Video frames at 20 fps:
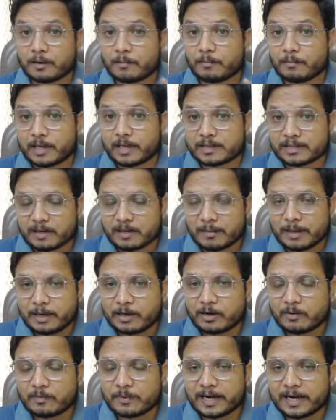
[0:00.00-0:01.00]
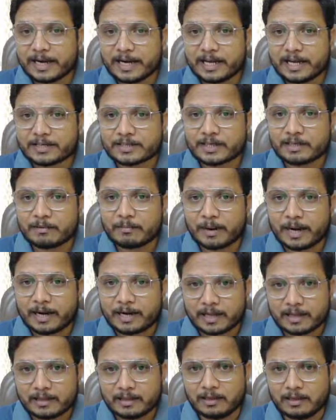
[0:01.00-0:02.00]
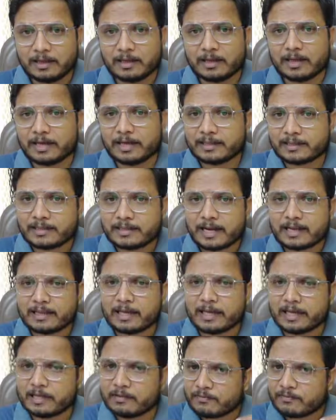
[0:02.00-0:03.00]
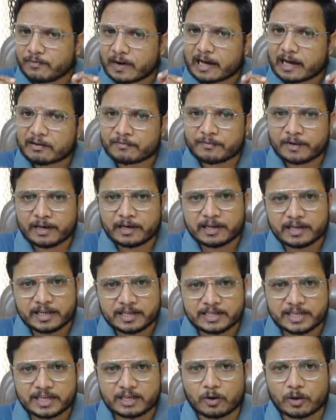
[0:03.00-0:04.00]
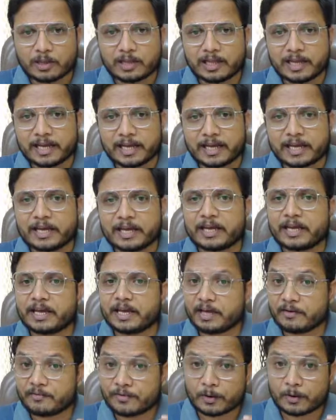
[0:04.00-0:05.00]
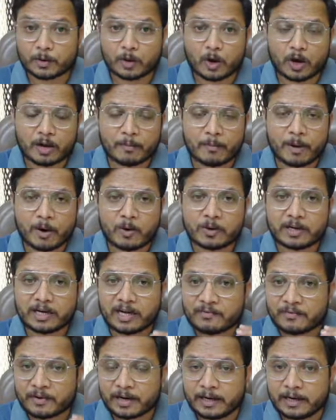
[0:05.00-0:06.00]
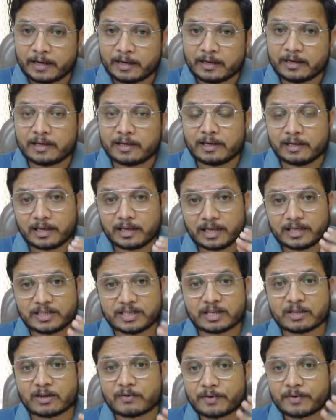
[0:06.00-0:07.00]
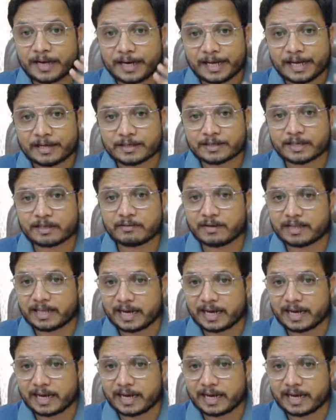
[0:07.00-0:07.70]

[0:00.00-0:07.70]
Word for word: Measurement of radiation pattern is done in far field region only. If you talk about different region of radiation with